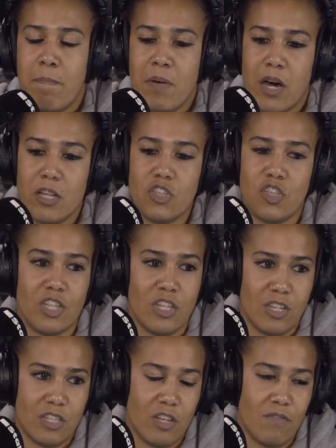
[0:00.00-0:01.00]

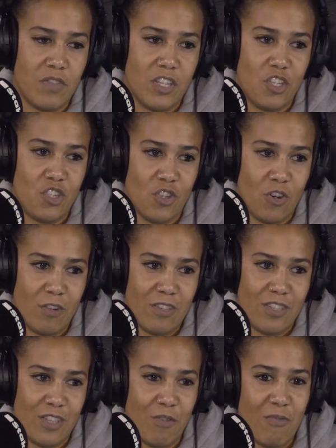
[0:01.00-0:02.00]
punchiness of these
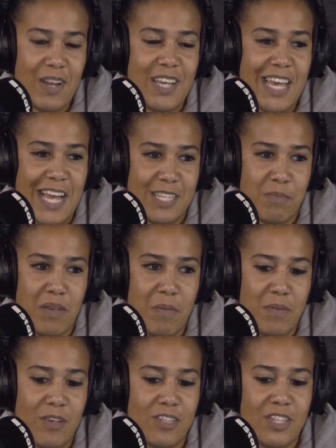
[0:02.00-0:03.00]
shots that really gets me,
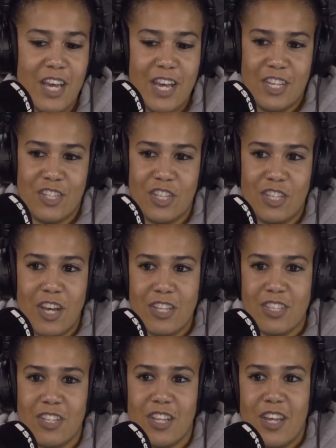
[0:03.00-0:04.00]
because she
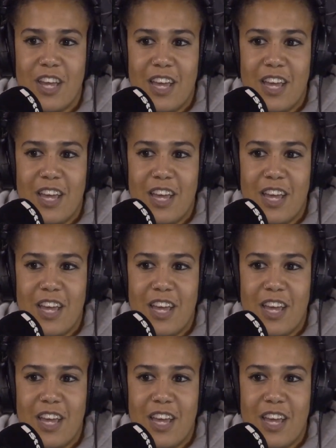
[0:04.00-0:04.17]
doesn't.